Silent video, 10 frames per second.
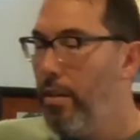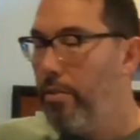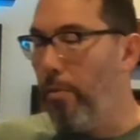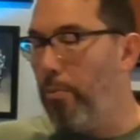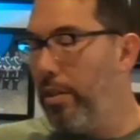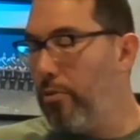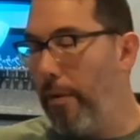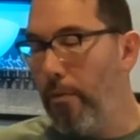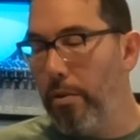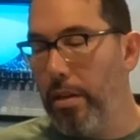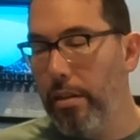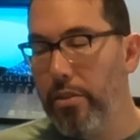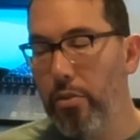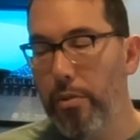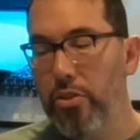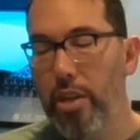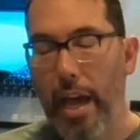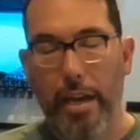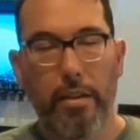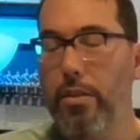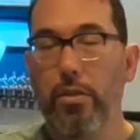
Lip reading: So pretty straightforward here. Let's do a check.